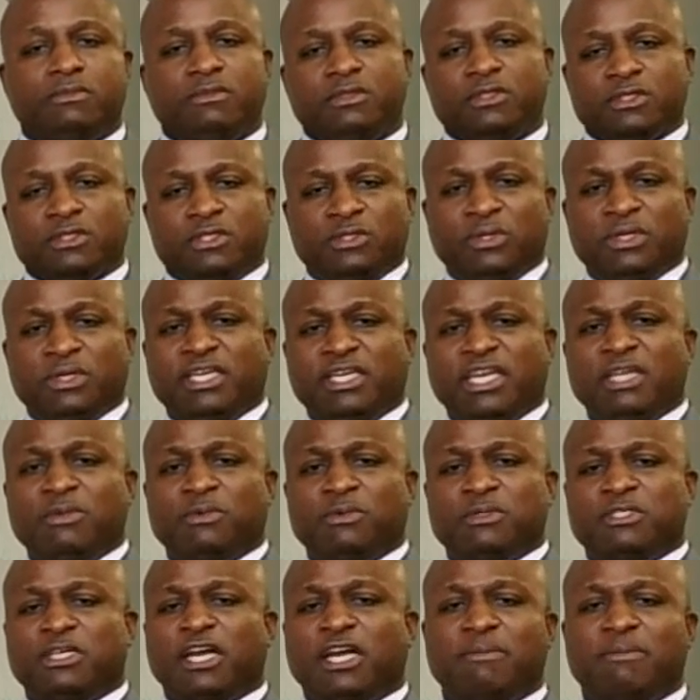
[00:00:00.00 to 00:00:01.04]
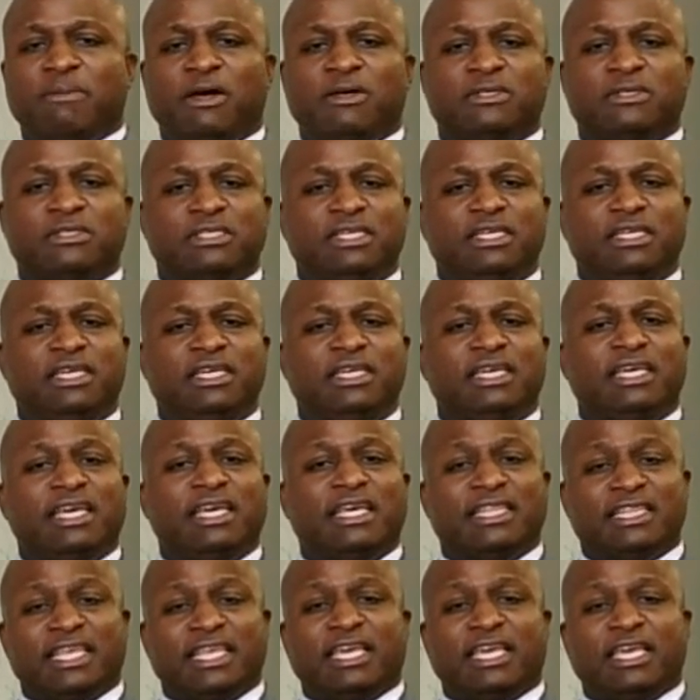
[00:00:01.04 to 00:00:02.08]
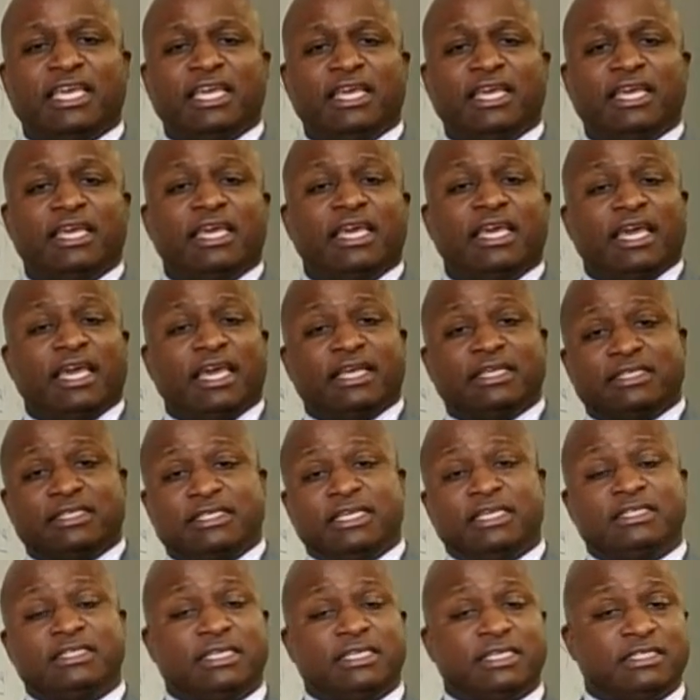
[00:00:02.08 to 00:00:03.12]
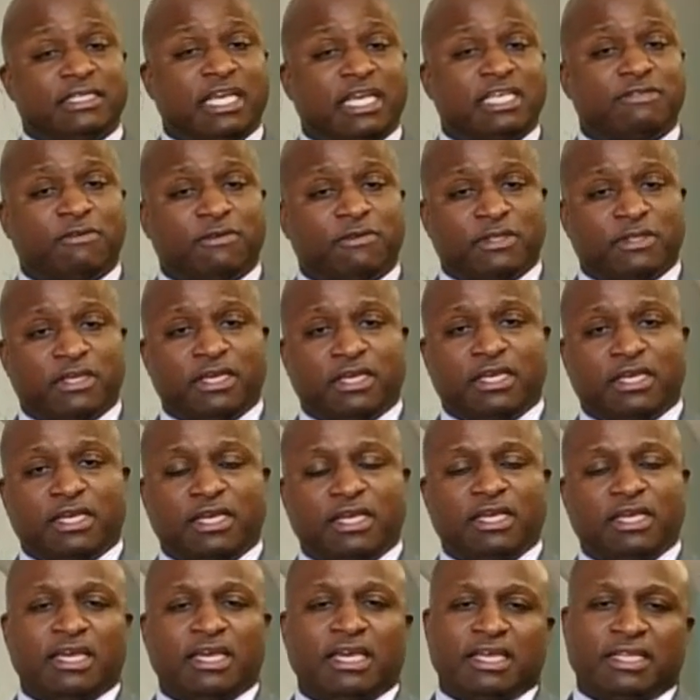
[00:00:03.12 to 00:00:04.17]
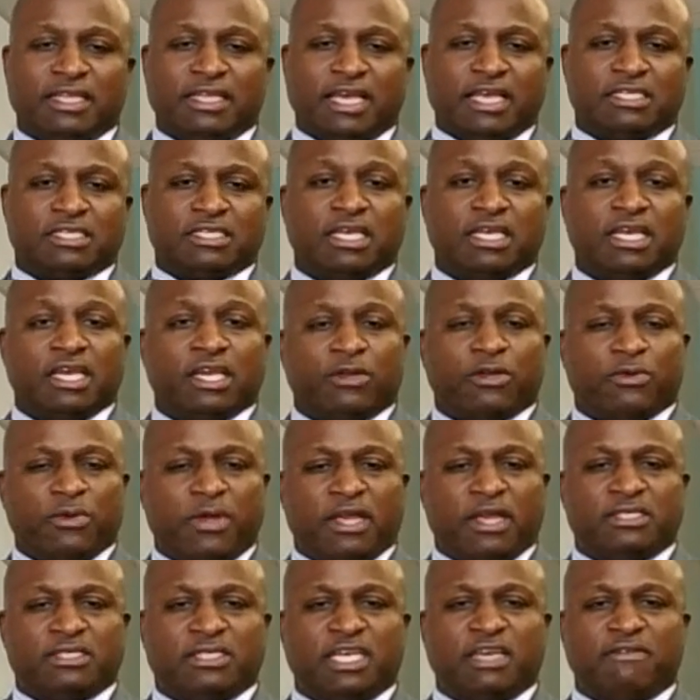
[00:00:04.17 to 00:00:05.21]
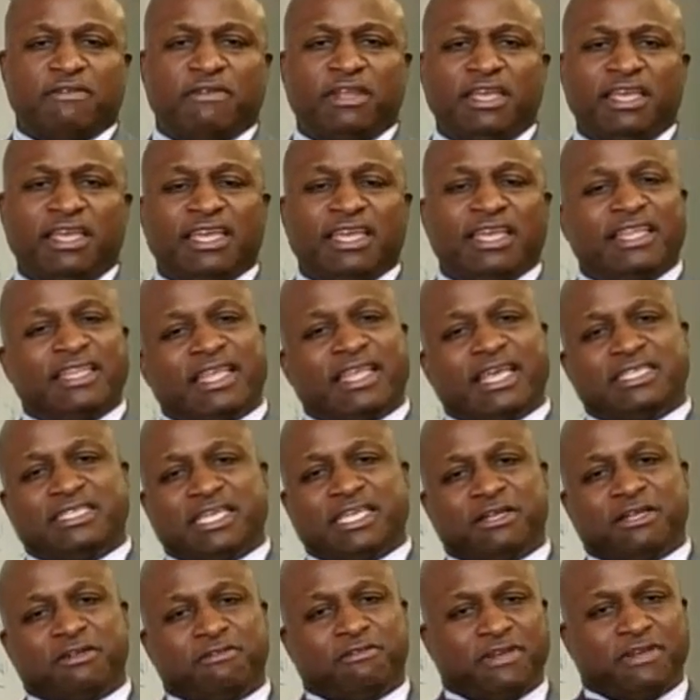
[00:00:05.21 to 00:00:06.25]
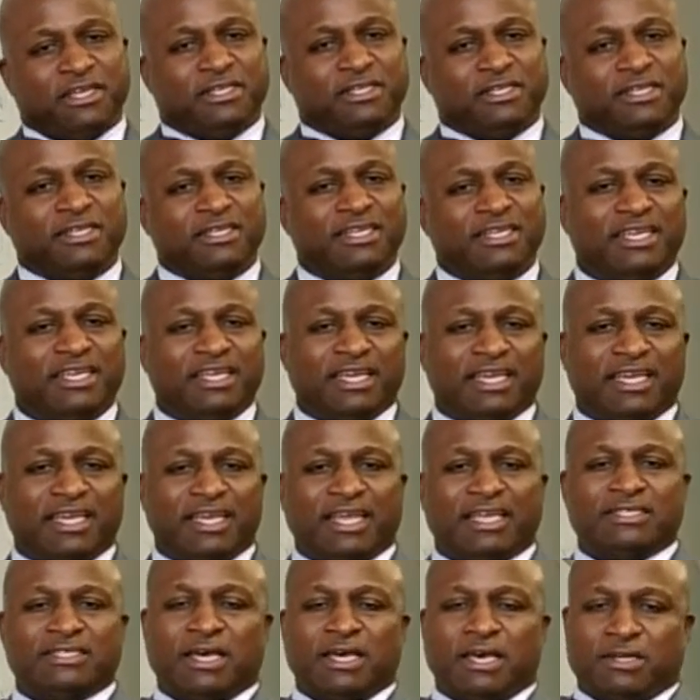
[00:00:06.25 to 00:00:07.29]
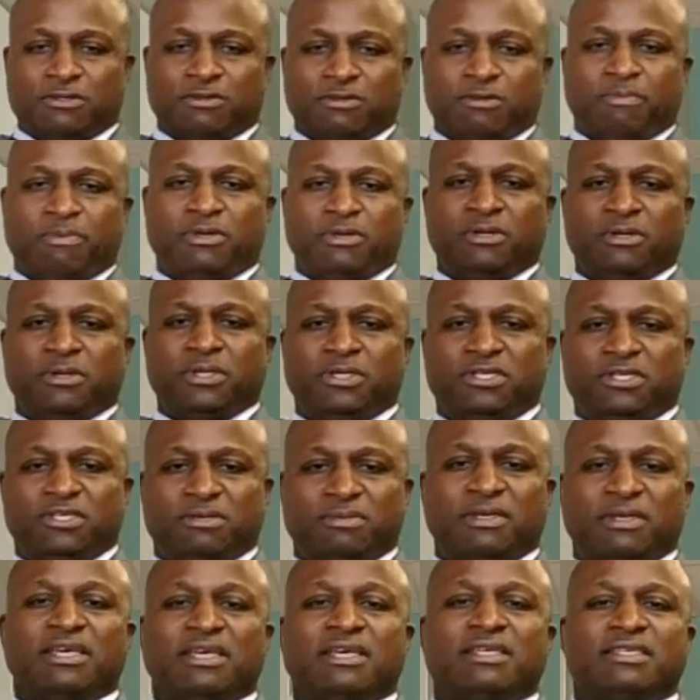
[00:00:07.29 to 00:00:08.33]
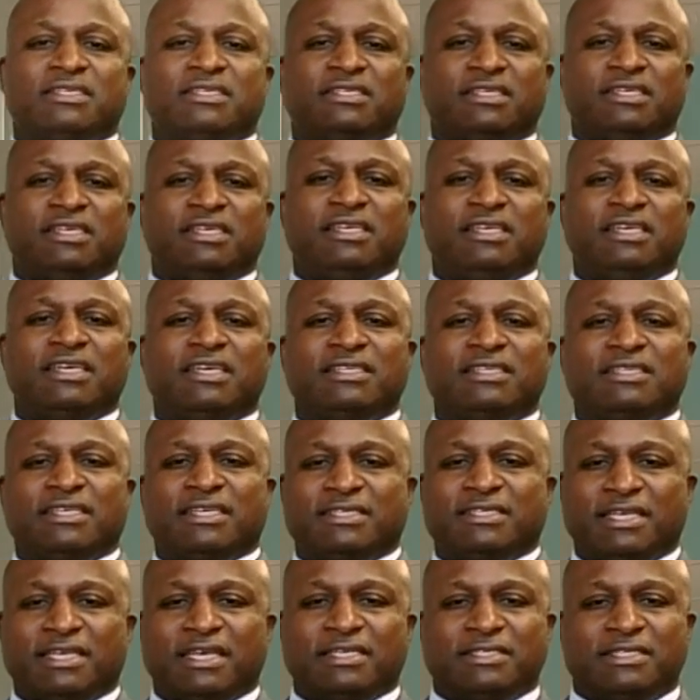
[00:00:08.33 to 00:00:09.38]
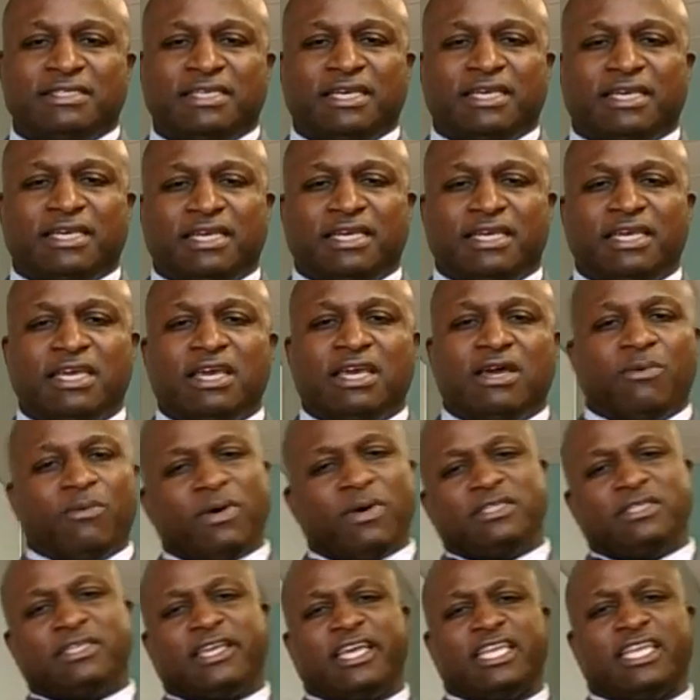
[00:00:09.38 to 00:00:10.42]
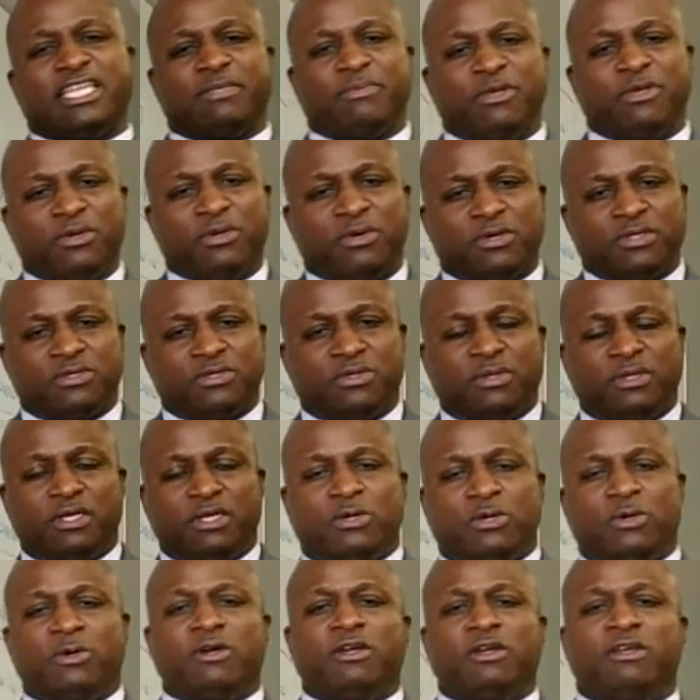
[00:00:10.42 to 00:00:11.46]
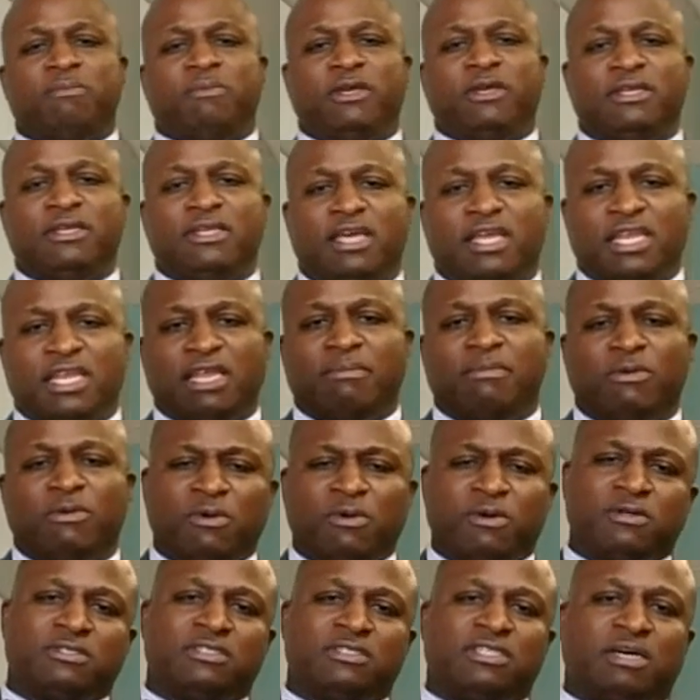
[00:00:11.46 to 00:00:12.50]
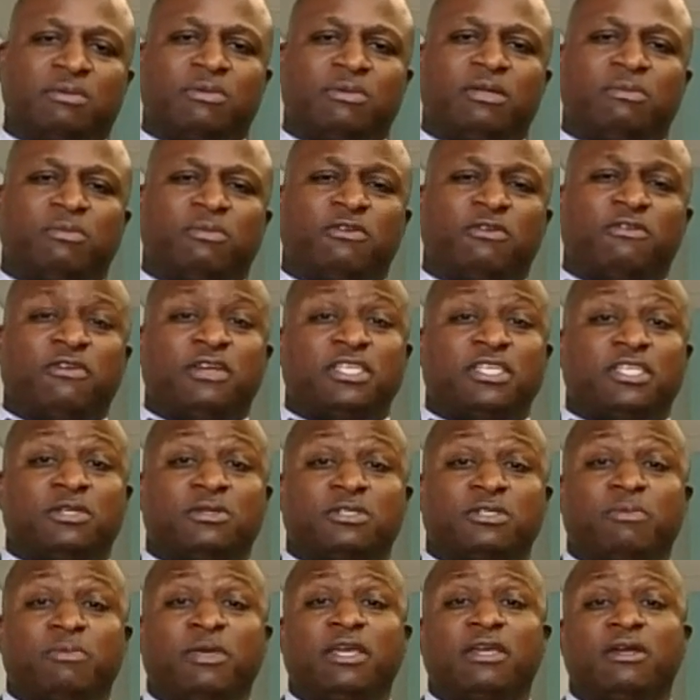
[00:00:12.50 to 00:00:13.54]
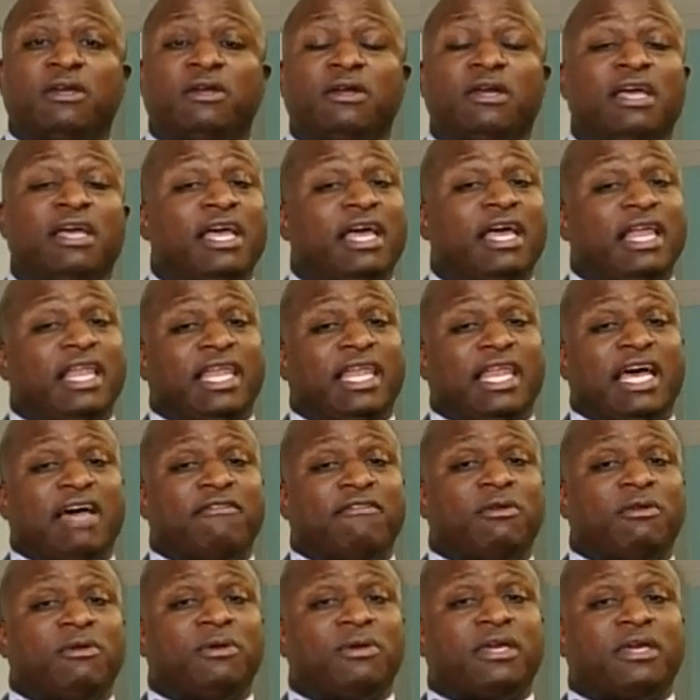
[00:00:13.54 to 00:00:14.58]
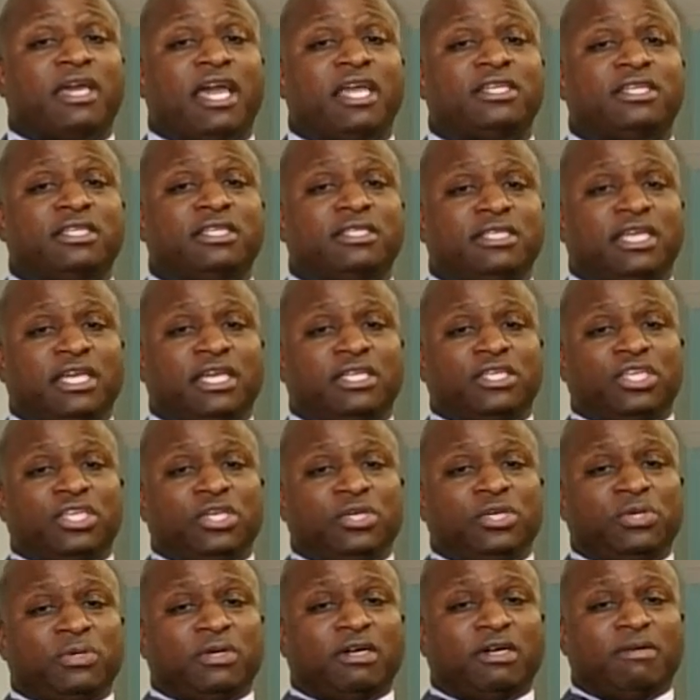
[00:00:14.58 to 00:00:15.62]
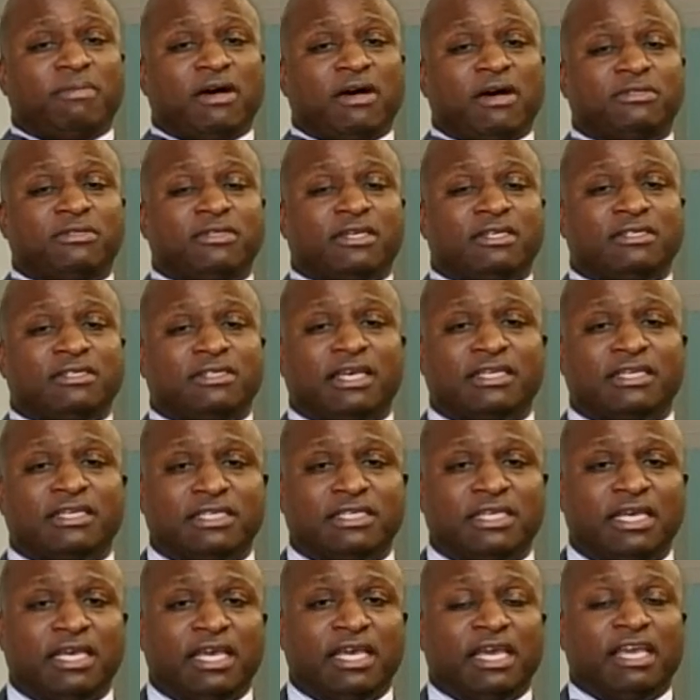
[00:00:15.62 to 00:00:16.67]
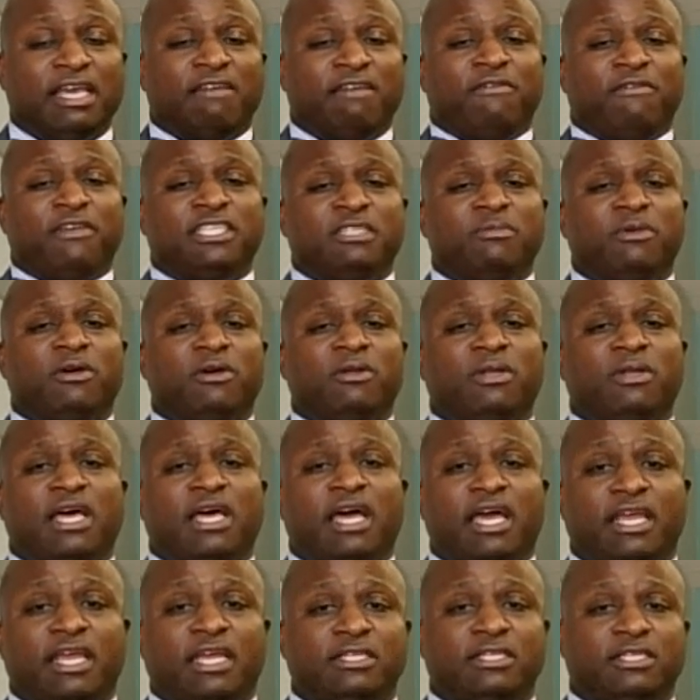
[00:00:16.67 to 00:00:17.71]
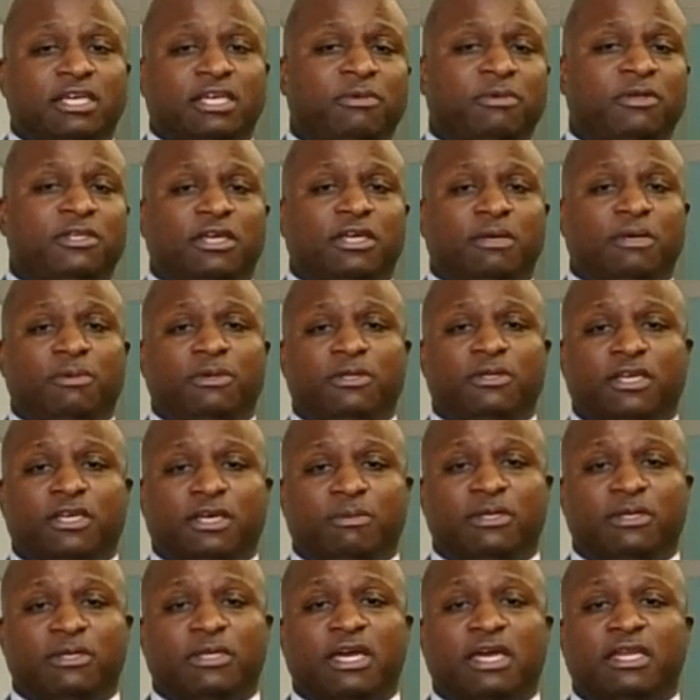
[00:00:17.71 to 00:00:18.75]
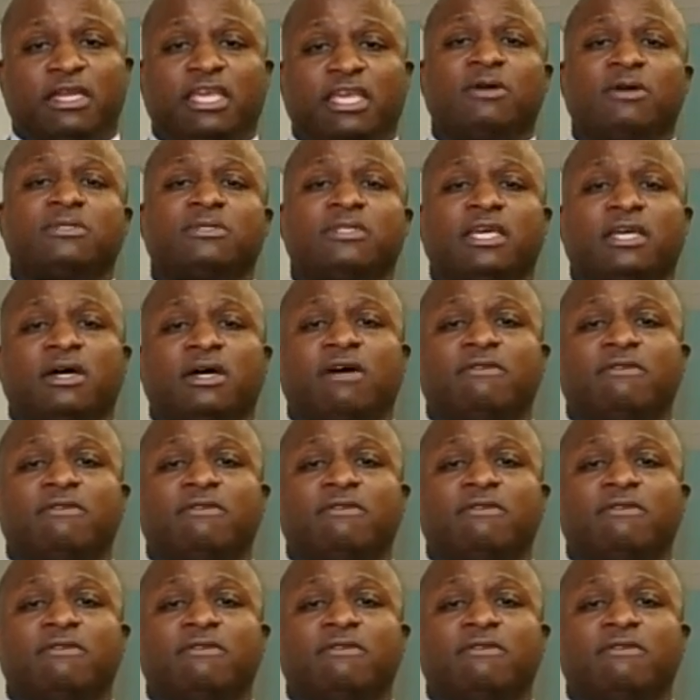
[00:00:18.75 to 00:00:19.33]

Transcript: So again, we're talking about C, thinking, and C, successful thinking. That's creativity, that's innovation, and that's entrepreneurship. C, success thinking. Once again, it's been yours truly, Corey P. Dunlap, the world's #1 motivational speaker, live and on location, teaching you about success. Visit me online at www.eagletakeoff.com.